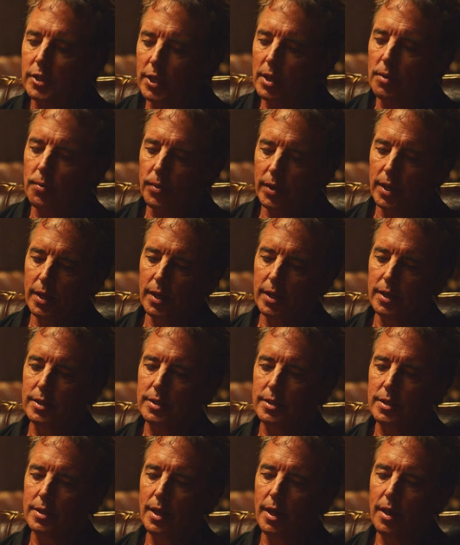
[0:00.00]
secret
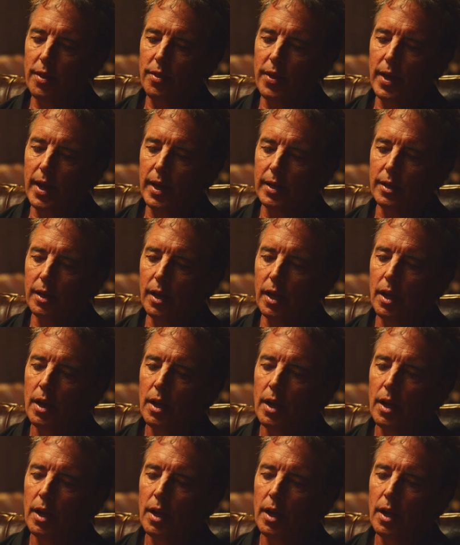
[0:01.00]
is that